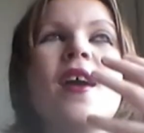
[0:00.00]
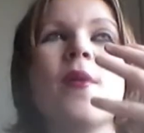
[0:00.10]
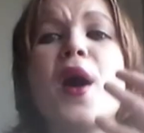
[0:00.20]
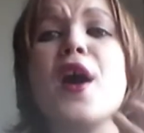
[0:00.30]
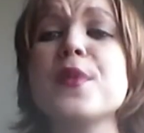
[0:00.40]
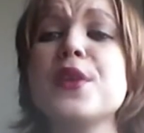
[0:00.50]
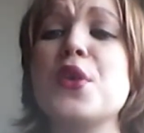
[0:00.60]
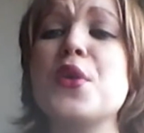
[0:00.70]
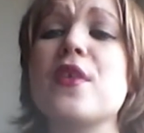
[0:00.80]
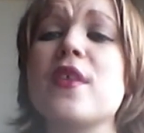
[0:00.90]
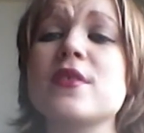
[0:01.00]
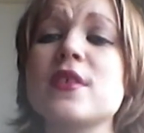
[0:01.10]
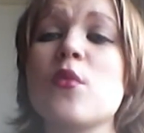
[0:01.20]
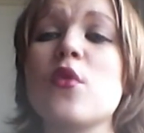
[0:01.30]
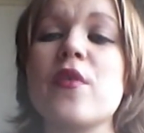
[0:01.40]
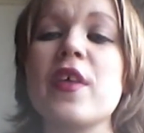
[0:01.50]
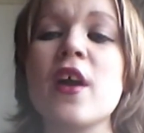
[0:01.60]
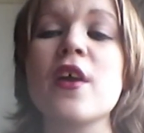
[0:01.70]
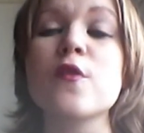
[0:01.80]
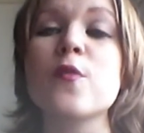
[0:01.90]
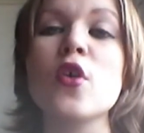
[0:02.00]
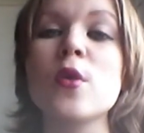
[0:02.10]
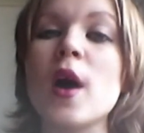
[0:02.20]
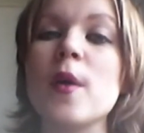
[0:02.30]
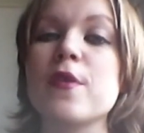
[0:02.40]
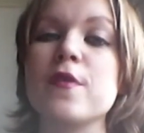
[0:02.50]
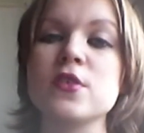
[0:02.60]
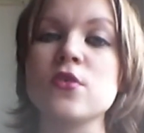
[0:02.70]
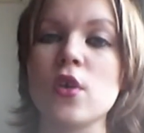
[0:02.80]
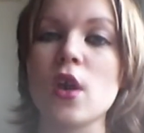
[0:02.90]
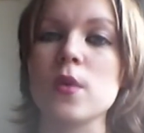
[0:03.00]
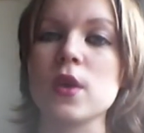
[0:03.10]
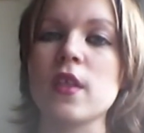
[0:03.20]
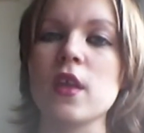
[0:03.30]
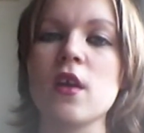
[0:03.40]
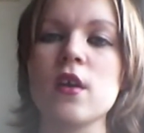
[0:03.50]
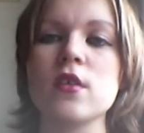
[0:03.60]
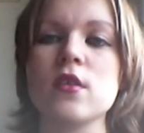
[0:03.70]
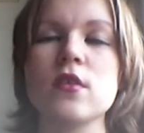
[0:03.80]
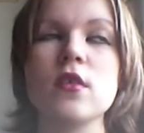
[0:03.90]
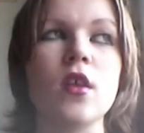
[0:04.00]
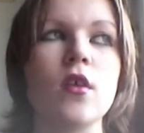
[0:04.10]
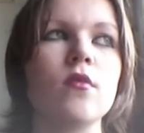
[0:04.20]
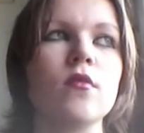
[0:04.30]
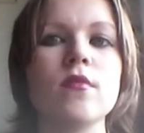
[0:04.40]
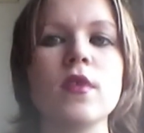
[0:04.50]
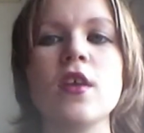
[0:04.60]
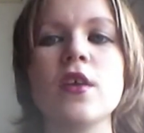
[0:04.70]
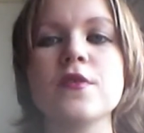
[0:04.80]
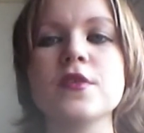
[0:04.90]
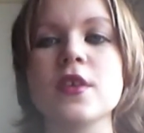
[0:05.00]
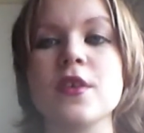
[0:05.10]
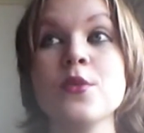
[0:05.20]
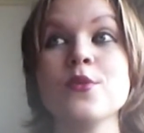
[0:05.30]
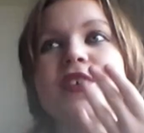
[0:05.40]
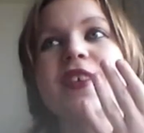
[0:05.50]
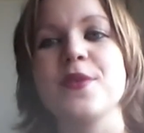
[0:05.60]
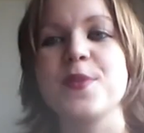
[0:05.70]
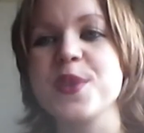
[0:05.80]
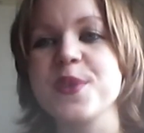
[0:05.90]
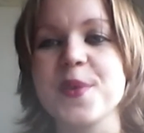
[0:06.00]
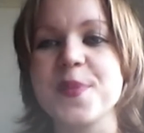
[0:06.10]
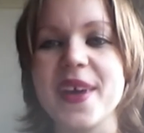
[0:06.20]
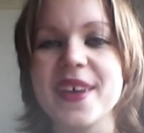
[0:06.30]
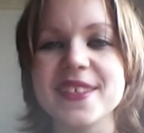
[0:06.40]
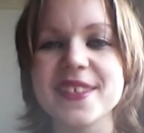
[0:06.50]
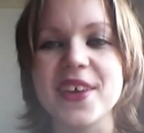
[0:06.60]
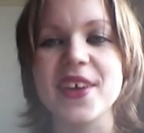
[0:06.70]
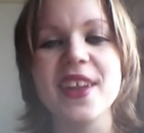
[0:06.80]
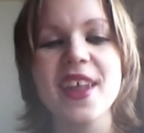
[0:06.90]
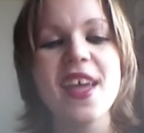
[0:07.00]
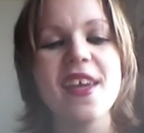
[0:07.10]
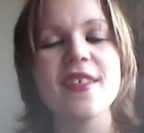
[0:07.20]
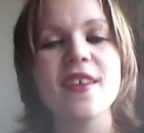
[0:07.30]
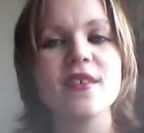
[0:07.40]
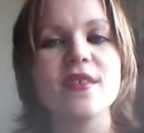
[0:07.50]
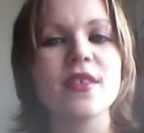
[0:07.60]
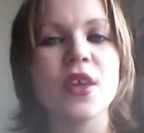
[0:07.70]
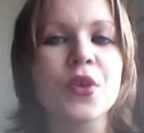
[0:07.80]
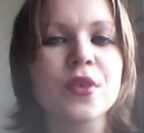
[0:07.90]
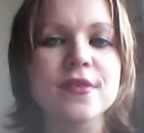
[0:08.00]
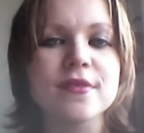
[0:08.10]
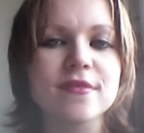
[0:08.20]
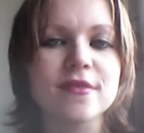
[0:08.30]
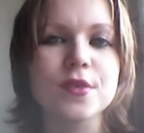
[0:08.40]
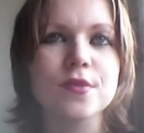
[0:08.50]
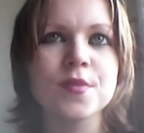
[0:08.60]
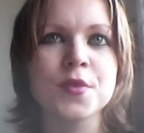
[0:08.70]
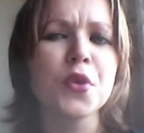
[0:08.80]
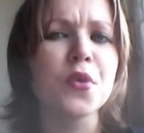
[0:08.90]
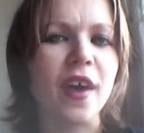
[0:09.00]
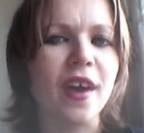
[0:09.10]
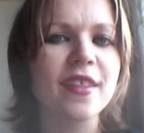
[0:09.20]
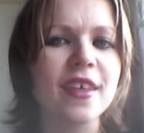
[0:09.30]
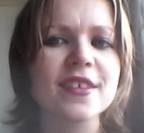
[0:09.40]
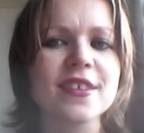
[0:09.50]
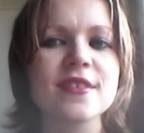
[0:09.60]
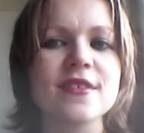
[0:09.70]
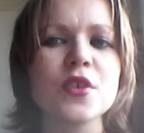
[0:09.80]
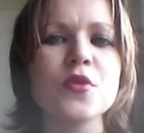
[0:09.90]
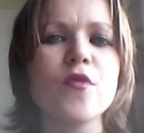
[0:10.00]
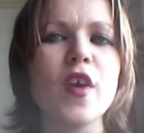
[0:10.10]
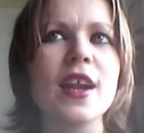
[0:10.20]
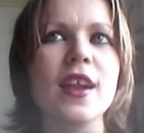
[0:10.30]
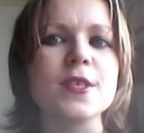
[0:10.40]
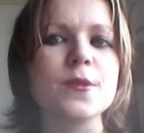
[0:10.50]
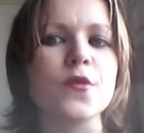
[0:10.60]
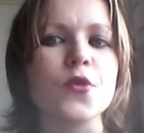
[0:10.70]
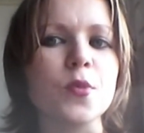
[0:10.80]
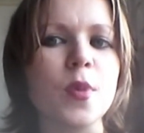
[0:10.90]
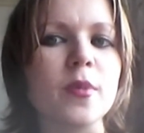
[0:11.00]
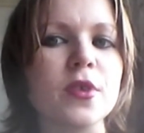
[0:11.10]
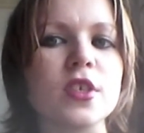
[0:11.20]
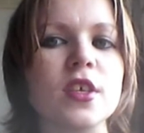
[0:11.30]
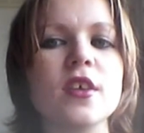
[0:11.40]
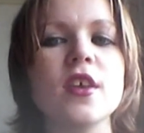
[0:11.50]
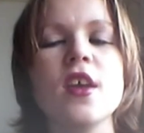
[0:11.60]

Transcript: part of me knew that I was like, well, they can't have put him up if he's not going. They can't have suddenly gone, oh shit, we put the wrong person on. They couldn't do that. You'd realise before you published it.